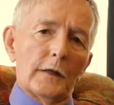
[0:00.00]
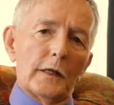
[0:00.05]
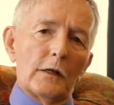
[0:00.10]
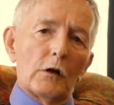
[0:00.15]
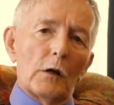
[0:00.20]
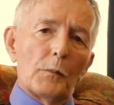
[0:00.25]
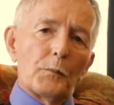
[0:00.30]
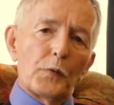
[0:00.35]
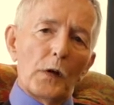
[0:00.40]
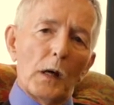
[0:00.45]

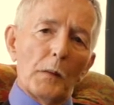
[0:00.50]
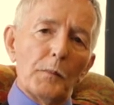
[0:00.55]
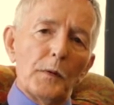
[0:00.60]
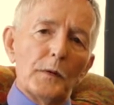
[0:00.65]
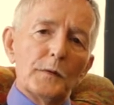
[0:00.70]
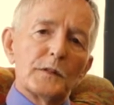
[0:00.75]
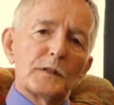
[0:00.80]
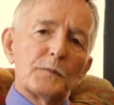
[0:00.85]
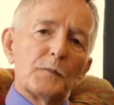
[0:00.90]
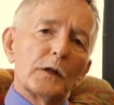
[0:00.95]
There are
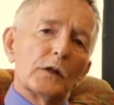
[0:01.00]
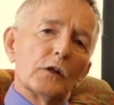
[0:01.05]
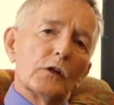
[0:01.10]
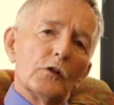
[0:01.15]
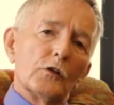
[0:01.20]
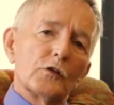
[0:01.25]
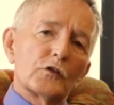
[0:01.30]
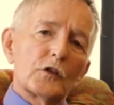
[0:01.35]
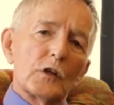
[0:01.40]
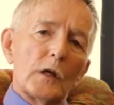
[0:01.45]
problems
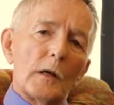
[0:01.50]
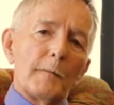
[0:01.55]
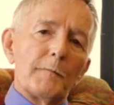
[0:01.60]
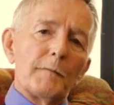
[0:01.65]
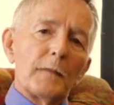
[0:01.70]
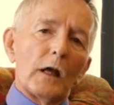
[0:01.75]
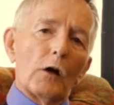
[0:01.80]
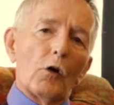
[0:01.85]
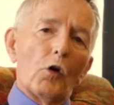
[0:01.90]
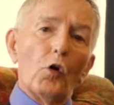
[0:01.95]
because
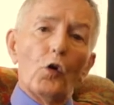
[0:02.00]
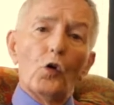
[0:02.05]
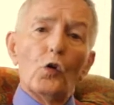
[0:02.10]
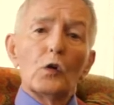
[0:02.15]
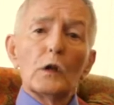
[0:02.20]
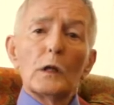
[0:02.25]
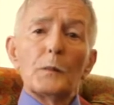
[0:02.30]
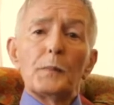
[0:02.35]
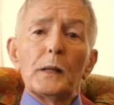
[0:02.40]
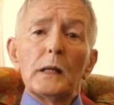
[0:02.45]

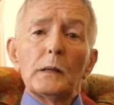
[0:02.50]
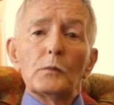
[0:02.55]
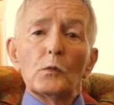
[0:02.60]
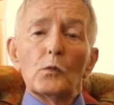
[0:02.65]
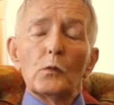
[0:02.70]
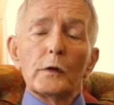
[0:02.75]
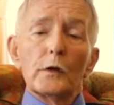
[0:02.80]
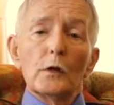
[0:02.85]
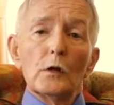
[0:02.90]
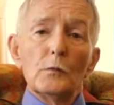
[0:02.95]
all the people
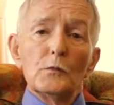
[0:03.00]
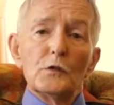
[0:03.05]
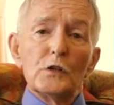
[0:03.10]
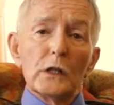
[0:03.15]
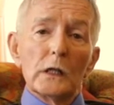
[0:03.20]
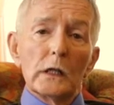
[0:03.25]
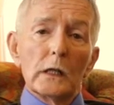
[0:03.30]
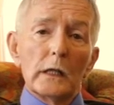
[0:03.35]
with whom she